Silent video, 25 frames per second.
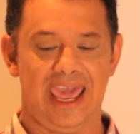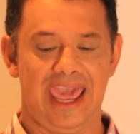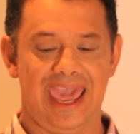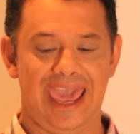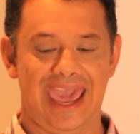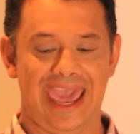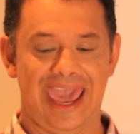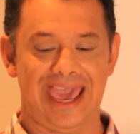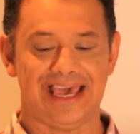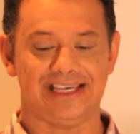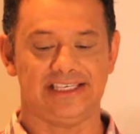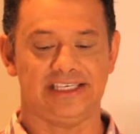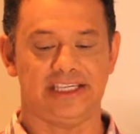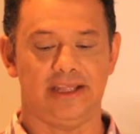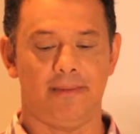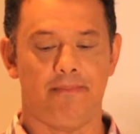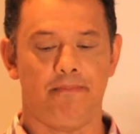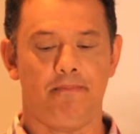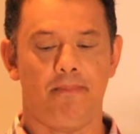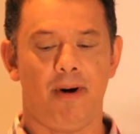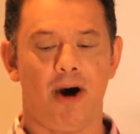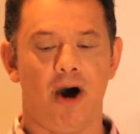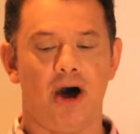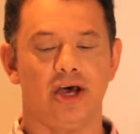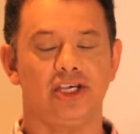has the
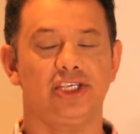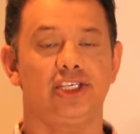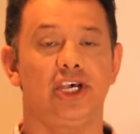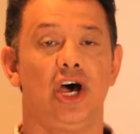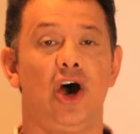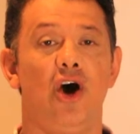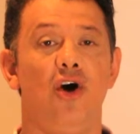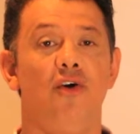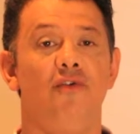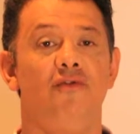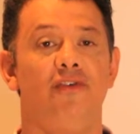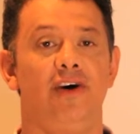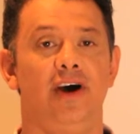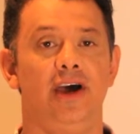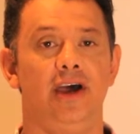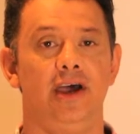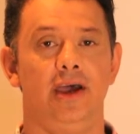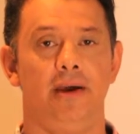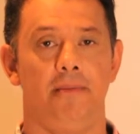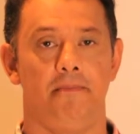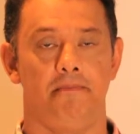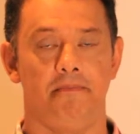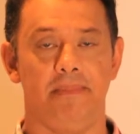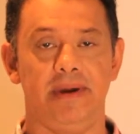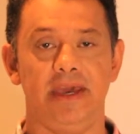Passover
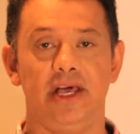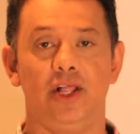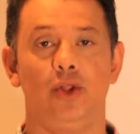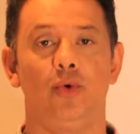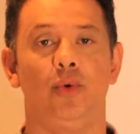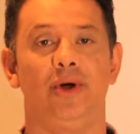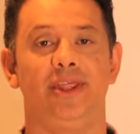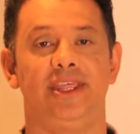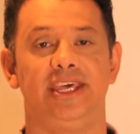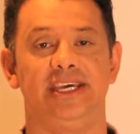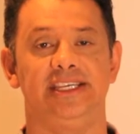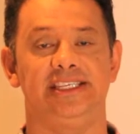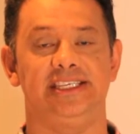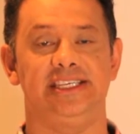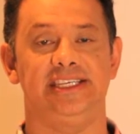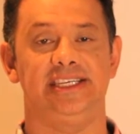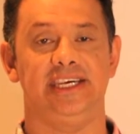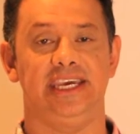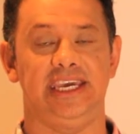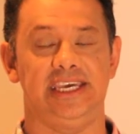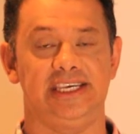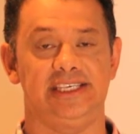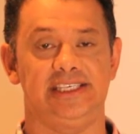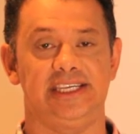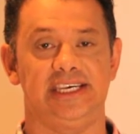meal with
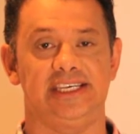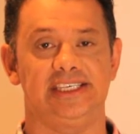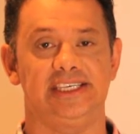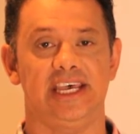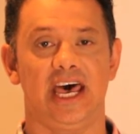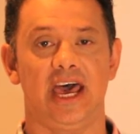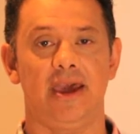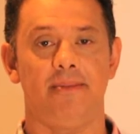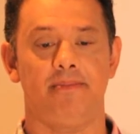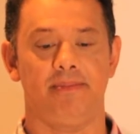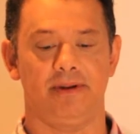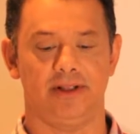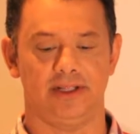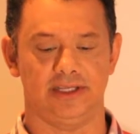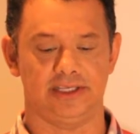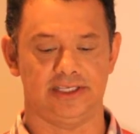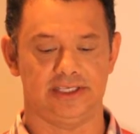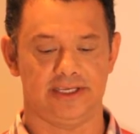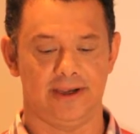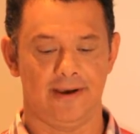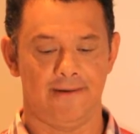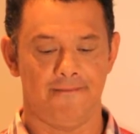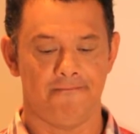his disciples.